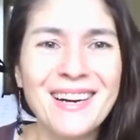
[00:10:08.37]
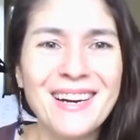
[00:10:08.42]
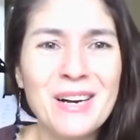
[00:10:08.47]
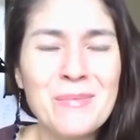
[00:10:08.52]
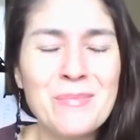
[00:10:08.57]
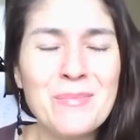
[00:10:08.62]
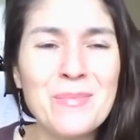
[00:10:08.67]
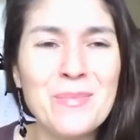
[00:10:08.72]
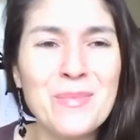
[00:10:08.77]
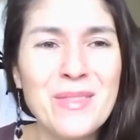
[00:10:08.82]

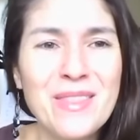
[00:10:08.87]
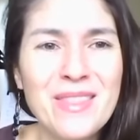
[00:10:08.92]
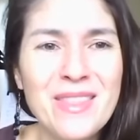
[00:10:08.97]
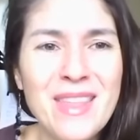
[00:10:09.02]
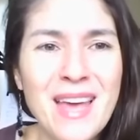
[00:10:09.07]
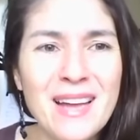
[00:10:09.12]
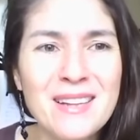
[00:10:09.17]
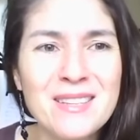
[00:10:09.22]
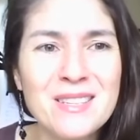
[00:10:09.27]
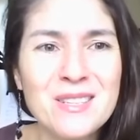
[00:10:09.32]

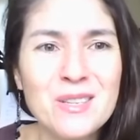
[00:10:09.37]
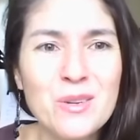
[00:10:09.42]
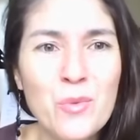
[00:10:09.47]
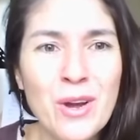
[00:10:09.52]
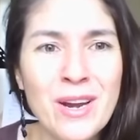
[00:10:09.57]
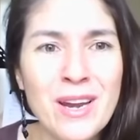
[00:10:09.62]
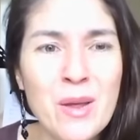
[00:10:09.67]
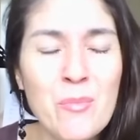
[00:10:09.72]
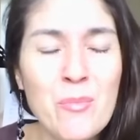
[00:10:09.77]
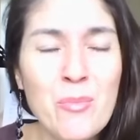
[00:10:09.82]

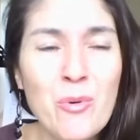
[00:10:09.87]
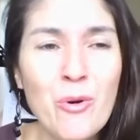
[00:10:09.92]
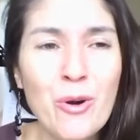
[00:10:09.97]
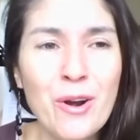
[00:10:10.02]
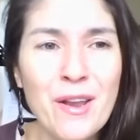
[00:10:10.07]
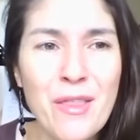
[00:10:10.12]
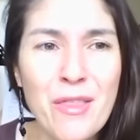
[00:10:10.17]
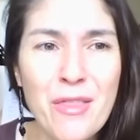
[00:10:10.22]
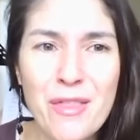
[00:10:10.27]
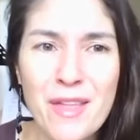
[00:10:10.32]
That's one
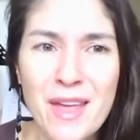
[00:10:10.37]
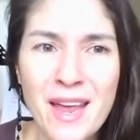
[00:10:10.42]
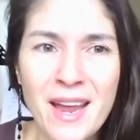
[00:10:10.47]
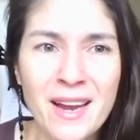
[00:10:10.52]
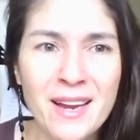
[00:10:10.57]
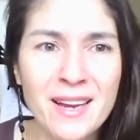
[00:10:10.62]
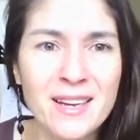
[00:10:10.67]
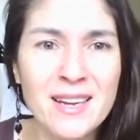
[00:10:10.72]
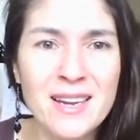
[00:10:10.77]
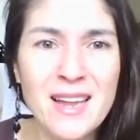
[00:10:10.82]
important
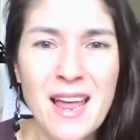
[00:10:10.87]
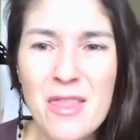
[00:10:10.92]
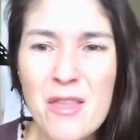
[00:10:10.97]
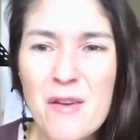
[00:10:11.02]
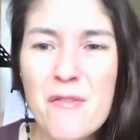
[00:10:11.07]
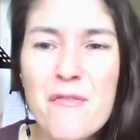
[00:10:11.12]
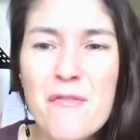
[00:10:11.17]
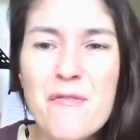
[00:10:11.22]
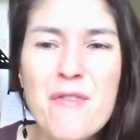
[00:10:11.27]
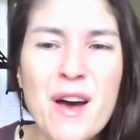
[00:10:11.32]
thing,
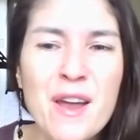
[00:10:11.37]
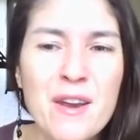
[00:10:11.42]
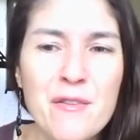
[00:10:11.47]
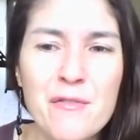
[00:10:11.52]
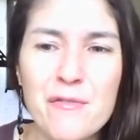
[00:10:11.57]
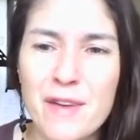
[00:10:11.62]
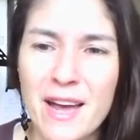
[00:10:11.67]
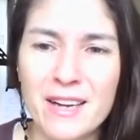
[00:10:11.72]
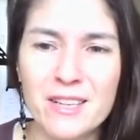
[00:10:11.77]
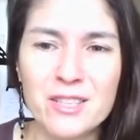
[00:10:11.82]
and the
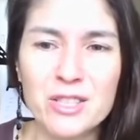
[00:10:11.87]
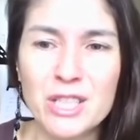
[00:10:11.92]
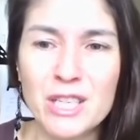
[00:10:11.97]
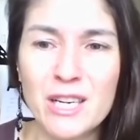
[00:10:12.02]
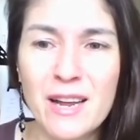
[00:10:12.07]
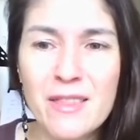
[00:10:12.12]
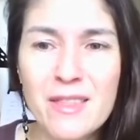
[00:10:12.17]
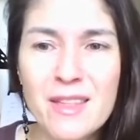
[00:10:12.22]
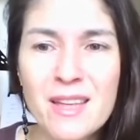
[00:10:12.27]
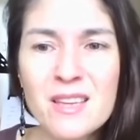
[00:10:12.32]
fun factor.